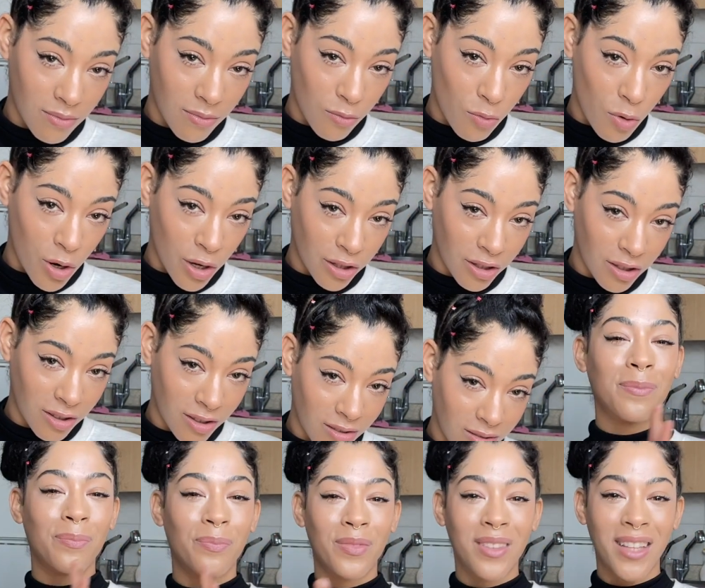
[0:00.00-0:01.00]
want.
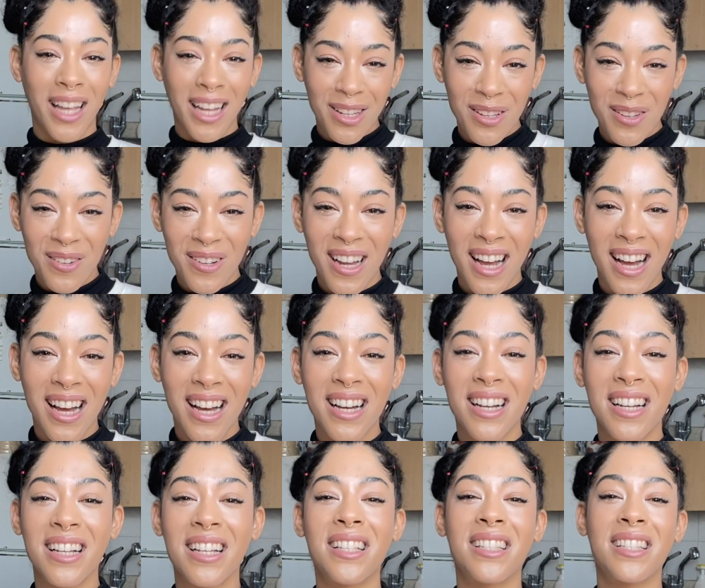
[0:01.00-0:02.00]
Thank you
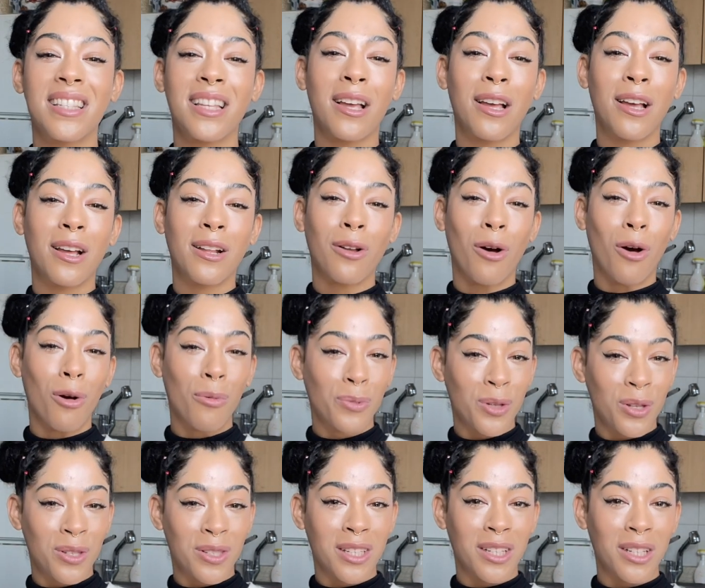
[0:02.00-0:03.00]
guys and hope
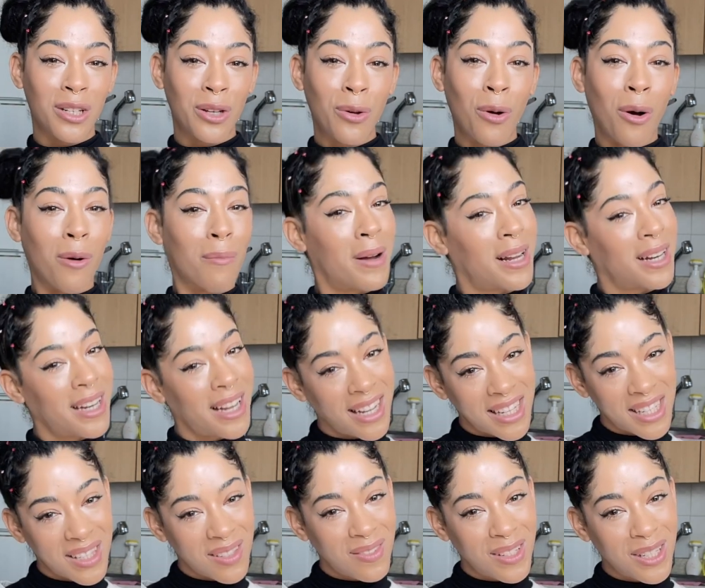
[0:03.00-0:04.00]
to see you on my
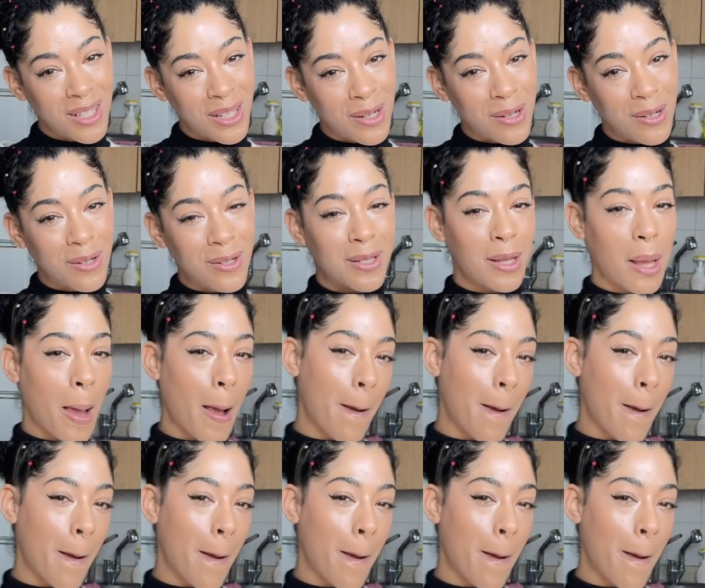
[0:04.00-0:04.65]
next videos.